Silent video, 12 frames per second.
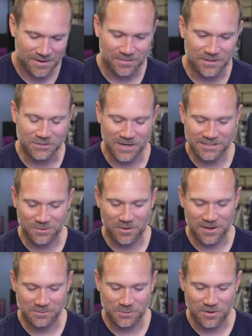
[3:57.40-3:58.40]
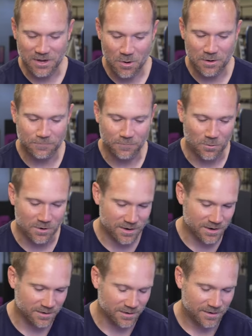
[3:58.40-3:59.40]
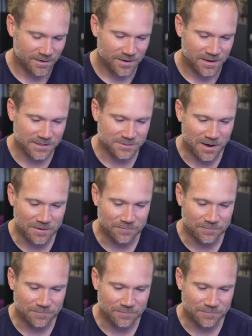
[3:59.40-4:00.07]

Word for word: The Jason Williams we're going for is my